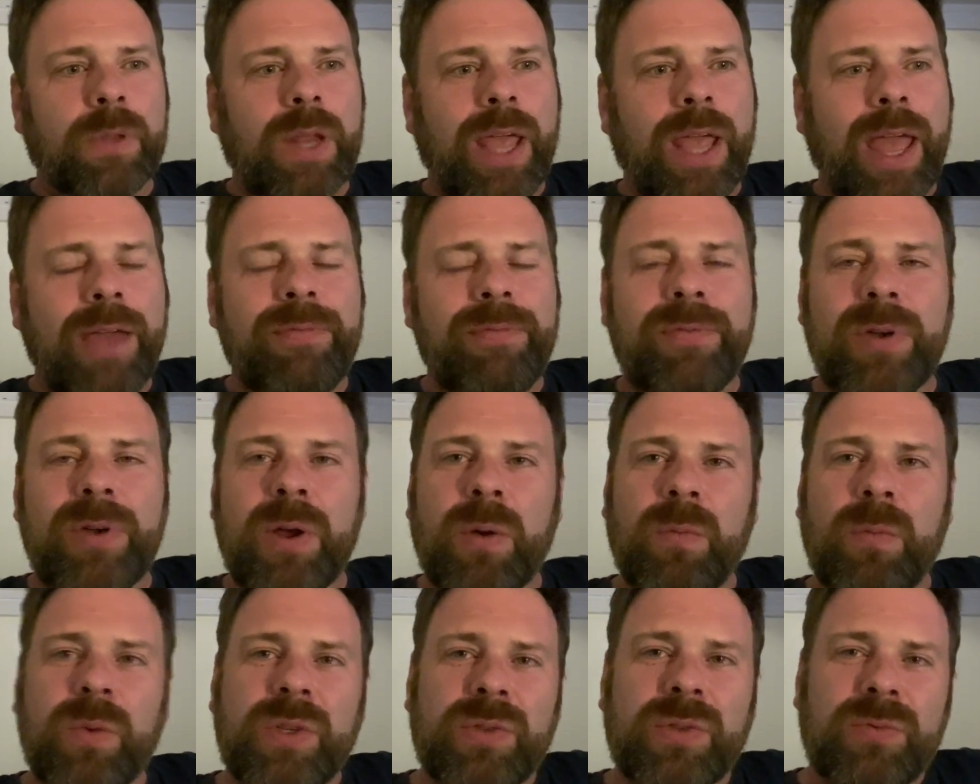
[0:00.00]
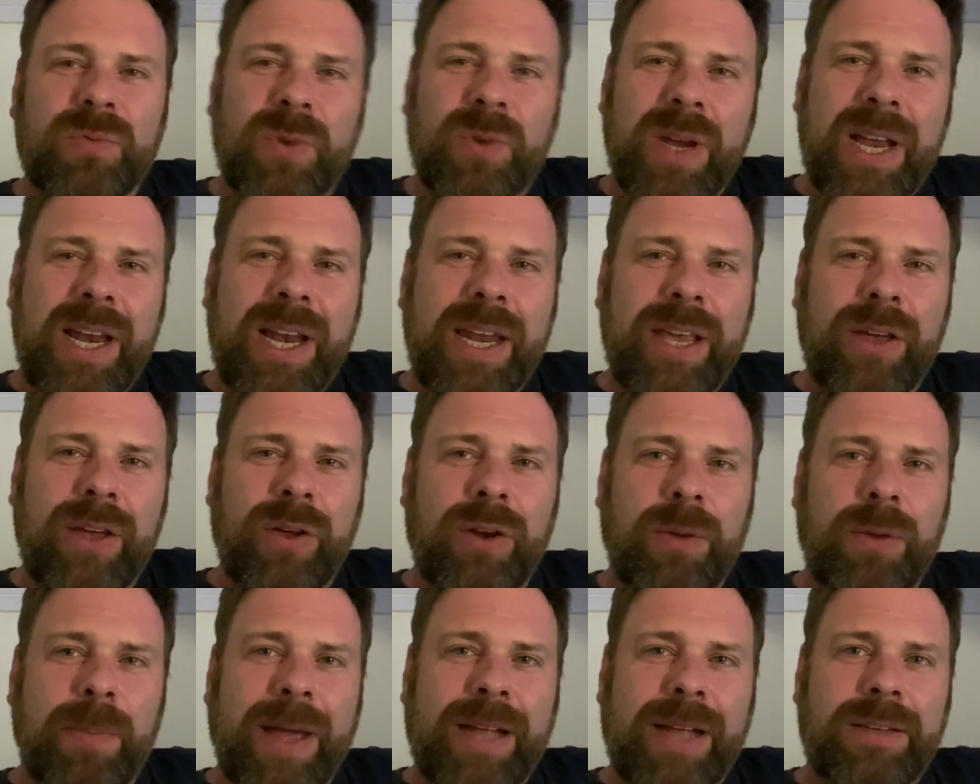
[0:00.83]
Everyone was really
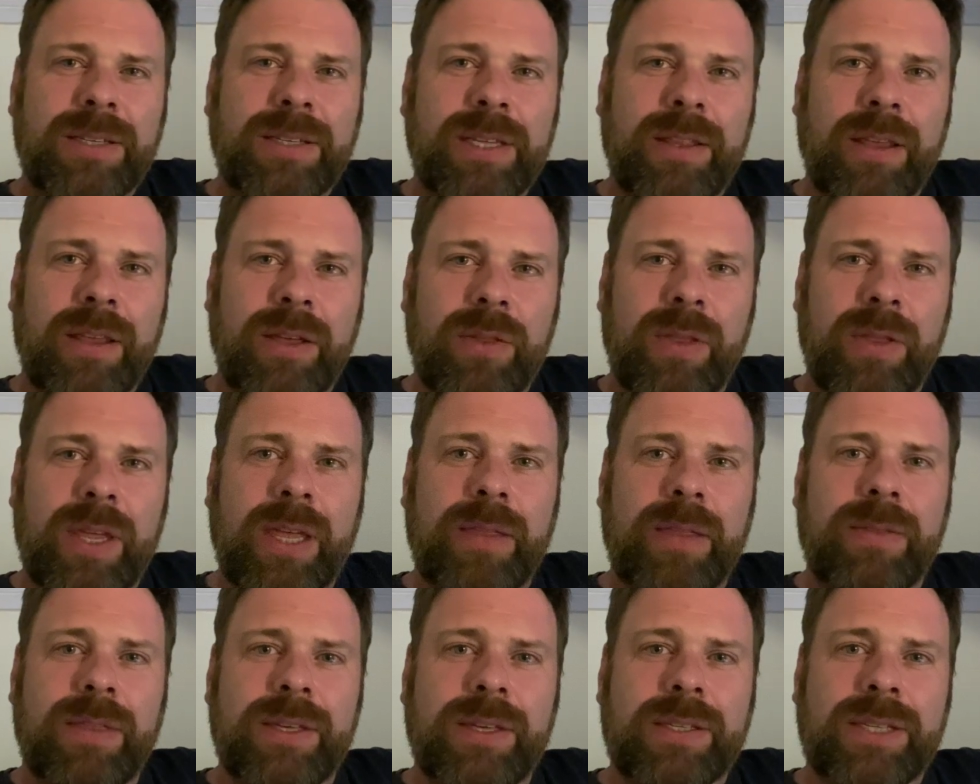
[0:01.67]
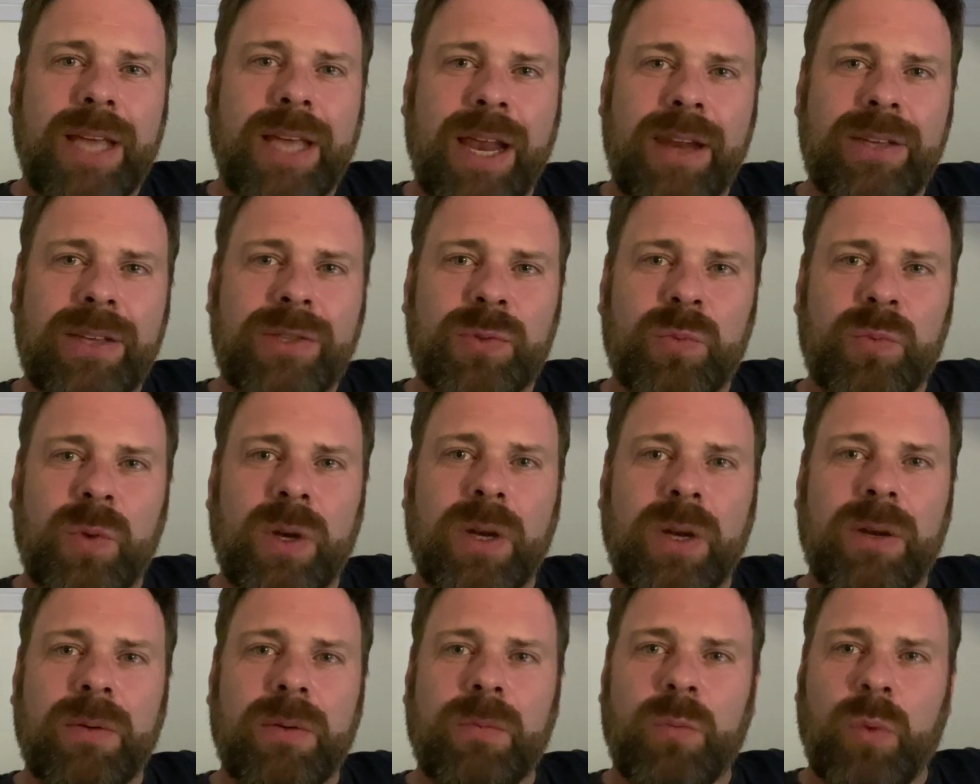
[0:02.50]
good about it, though. The sellers
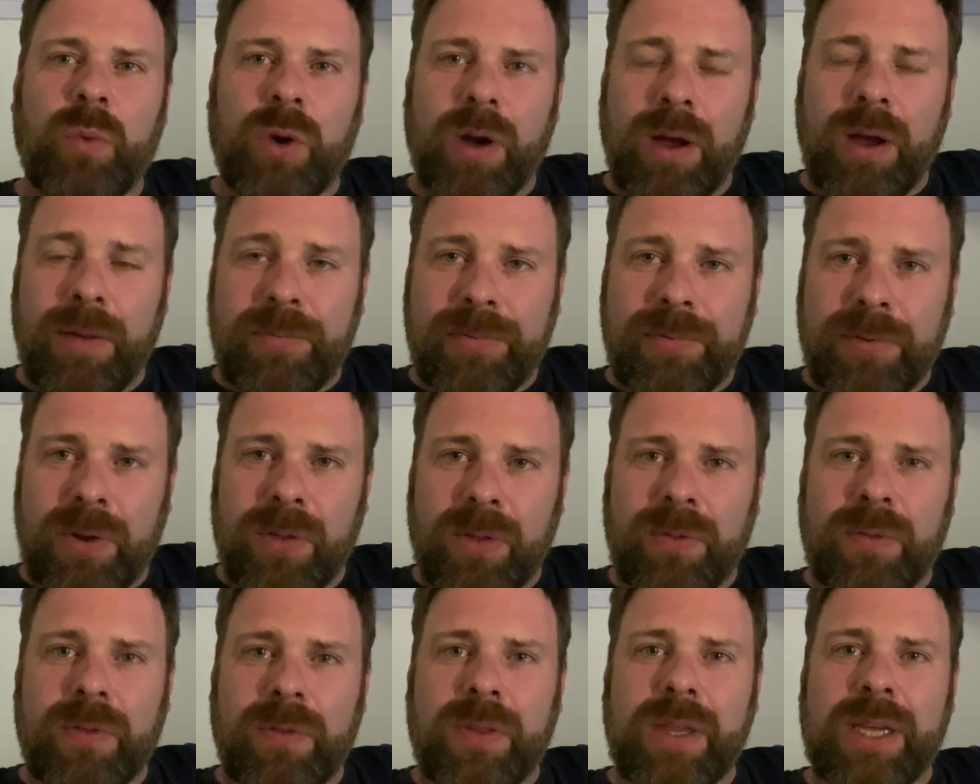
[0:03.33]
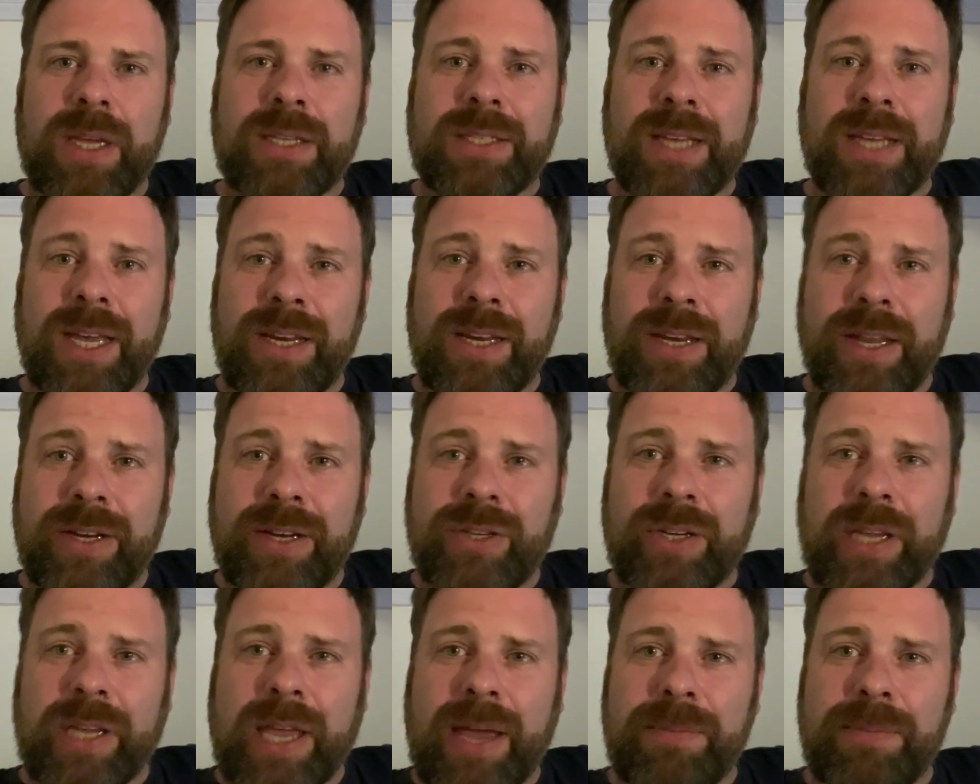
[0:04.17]
were up front. The estate
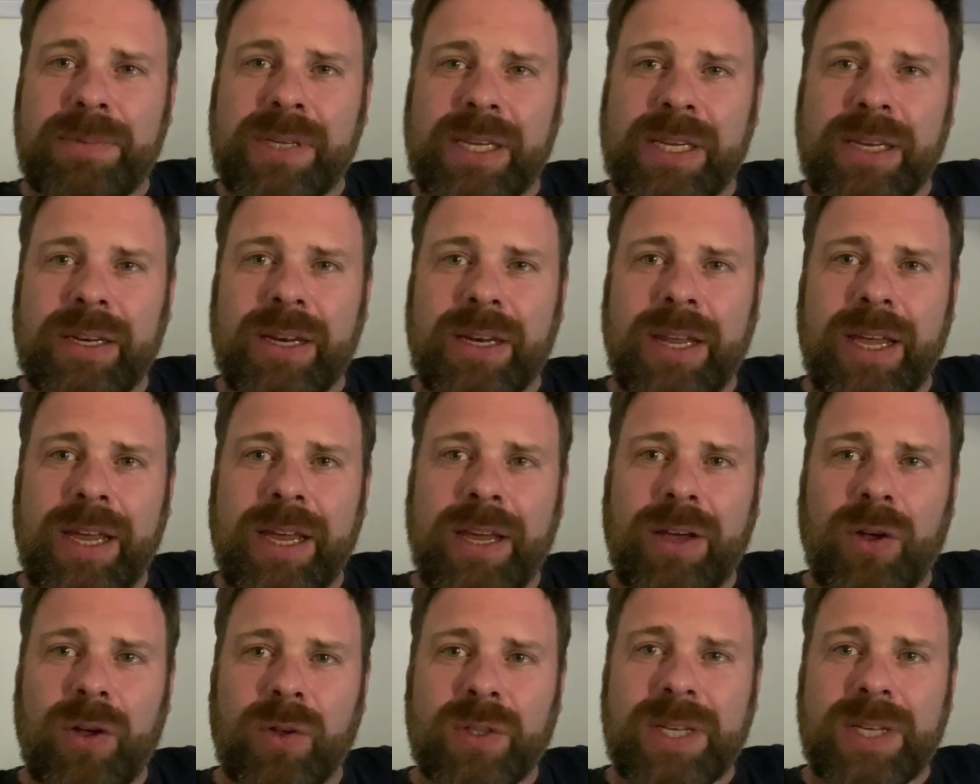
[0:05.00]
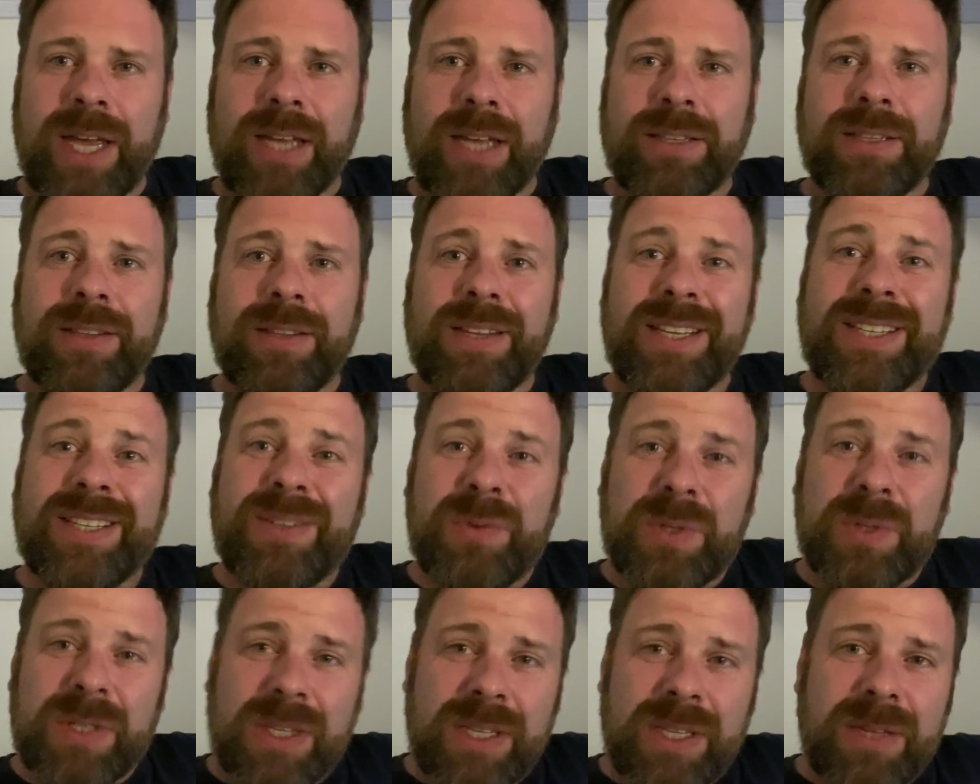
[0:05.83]
agent kept in contact, and this
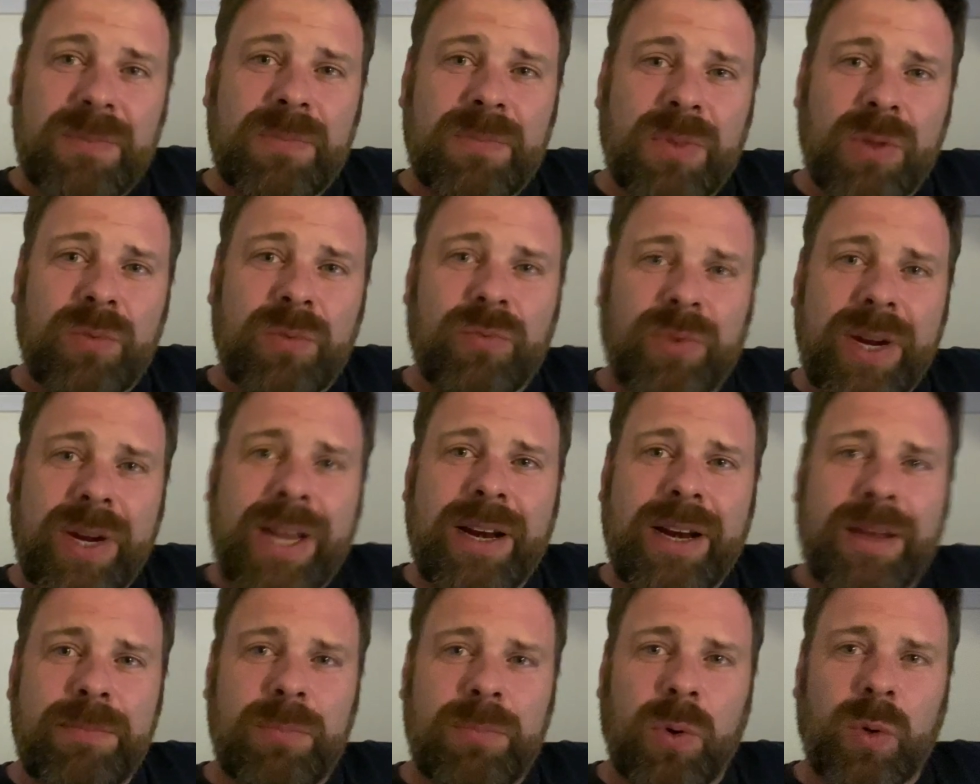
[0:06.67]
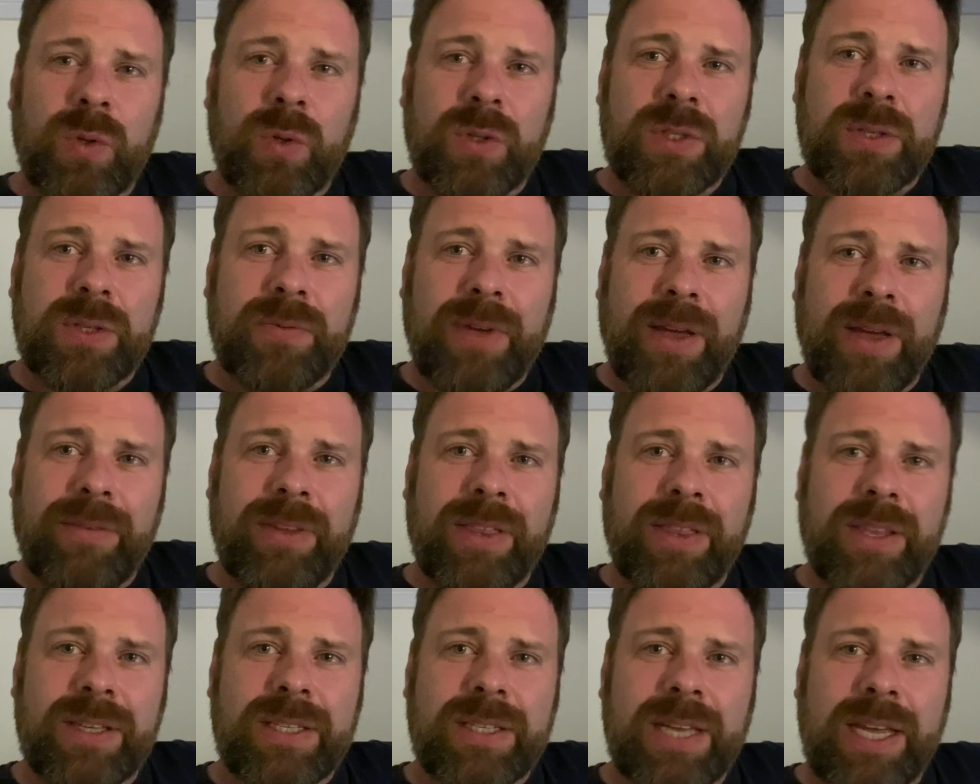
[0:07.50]
was the real importance of having
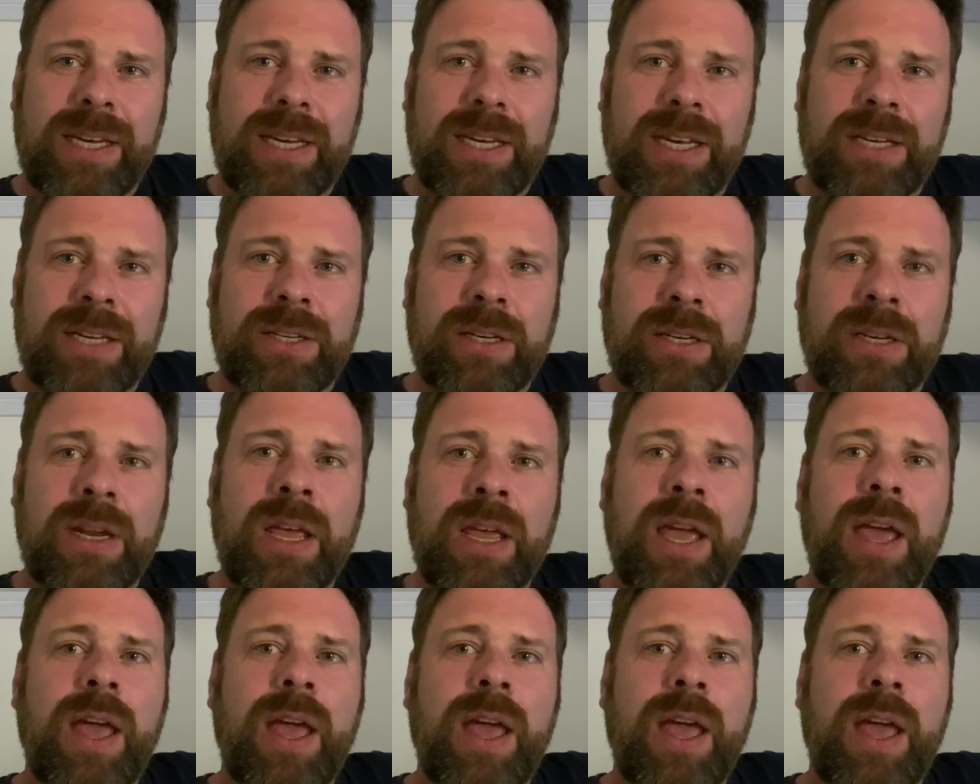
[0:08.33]
the estate agent.